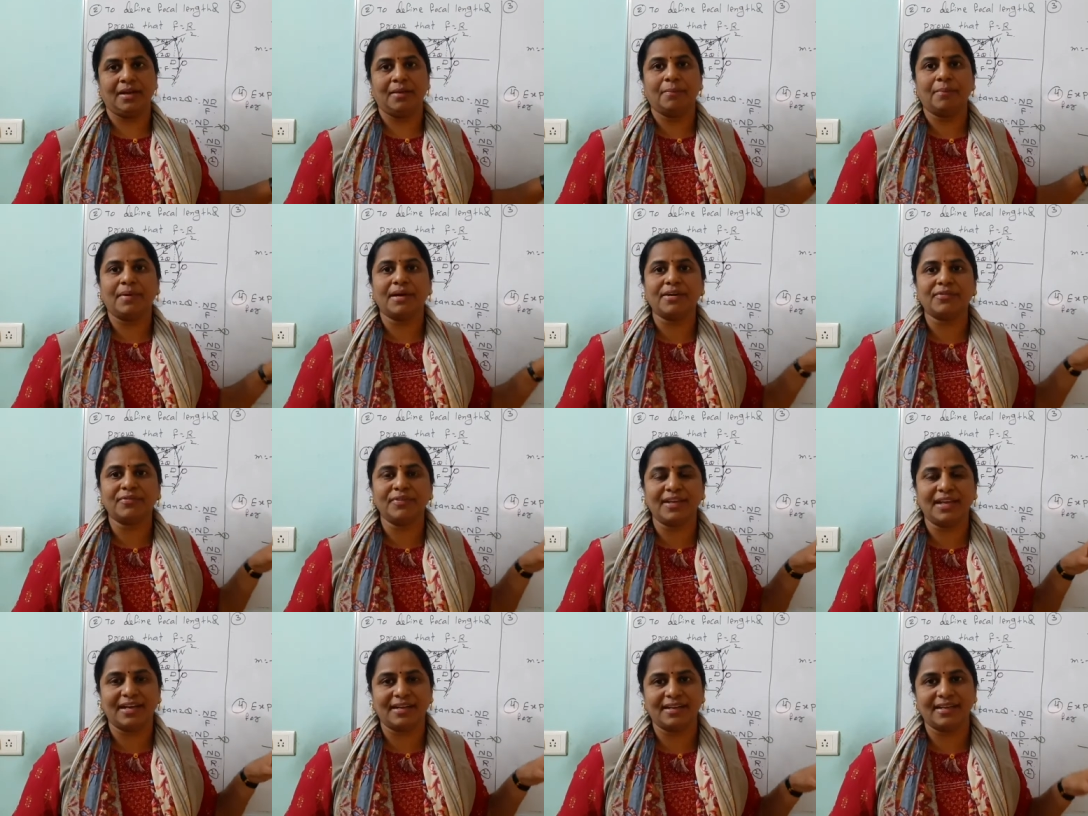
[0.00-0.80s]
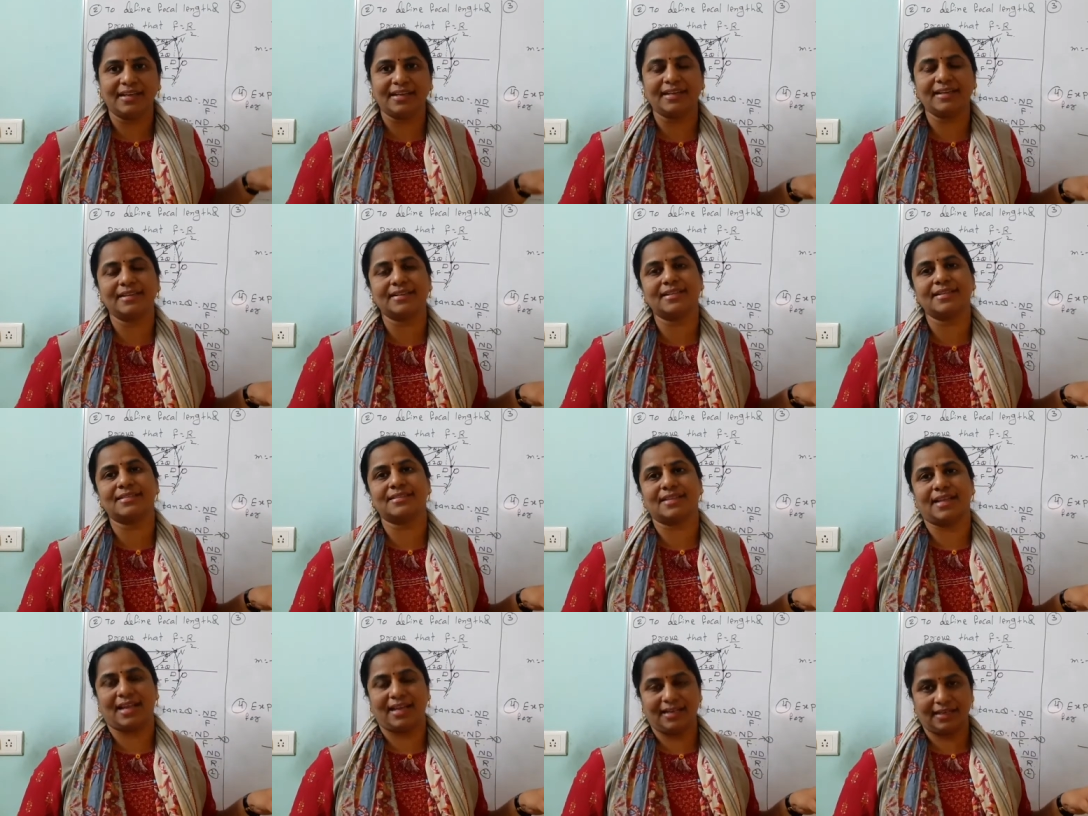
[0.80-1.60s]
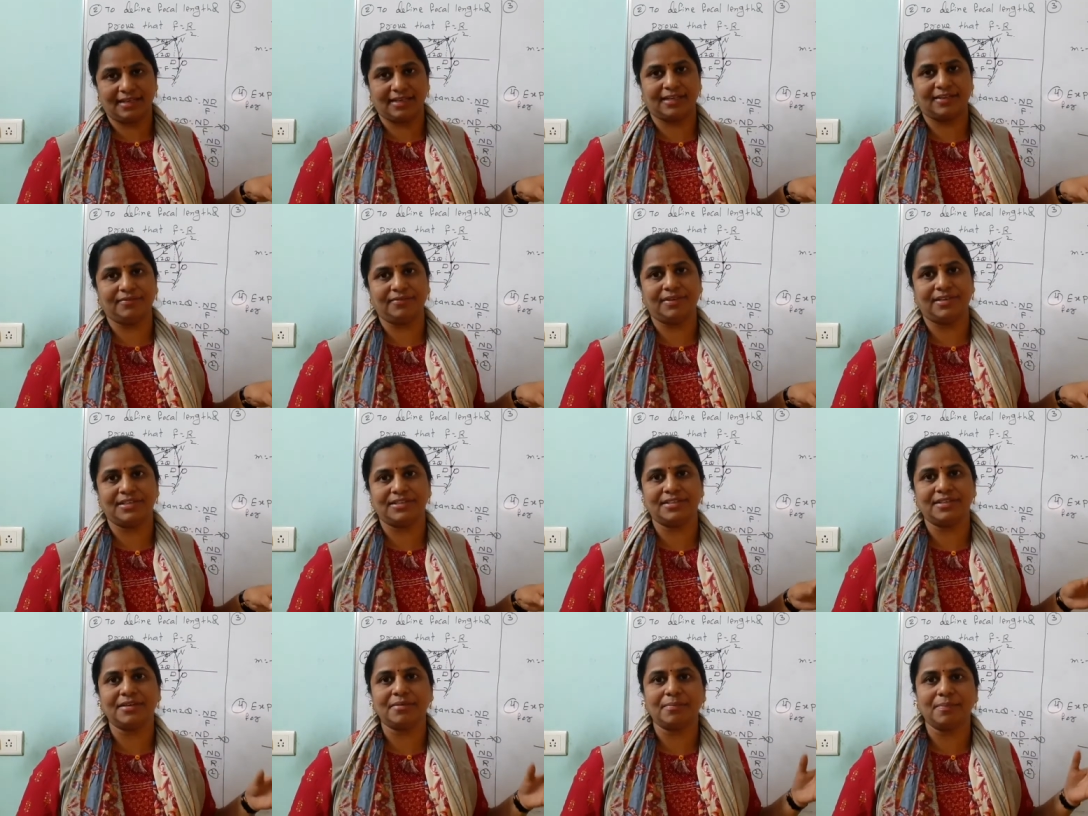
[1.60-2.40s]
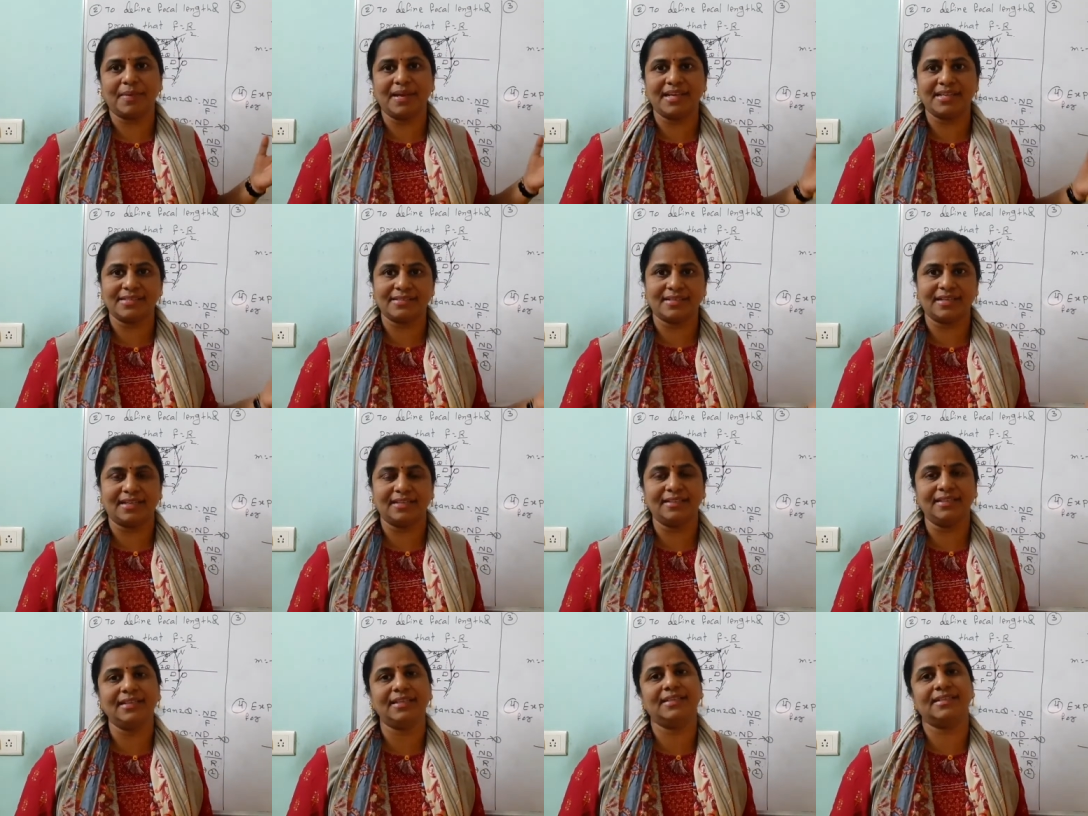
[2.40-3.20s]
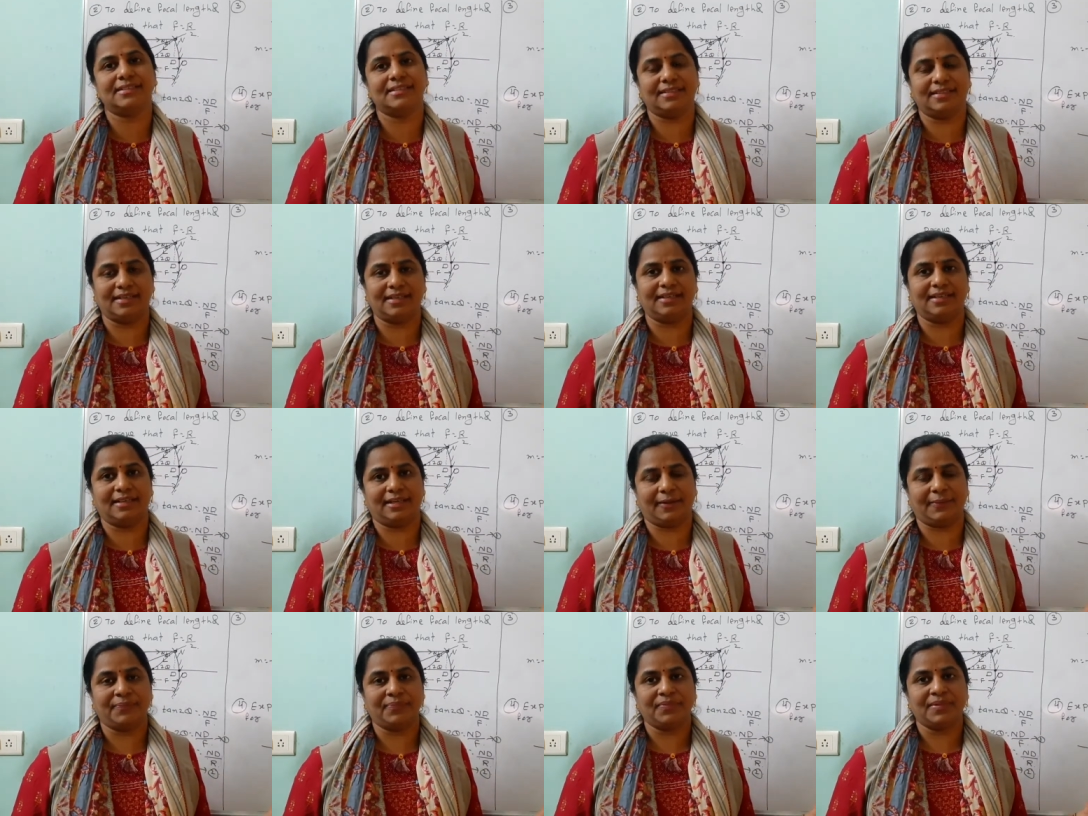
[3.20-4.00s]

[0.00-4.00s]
but we are taking the sign convention based on the incident ray.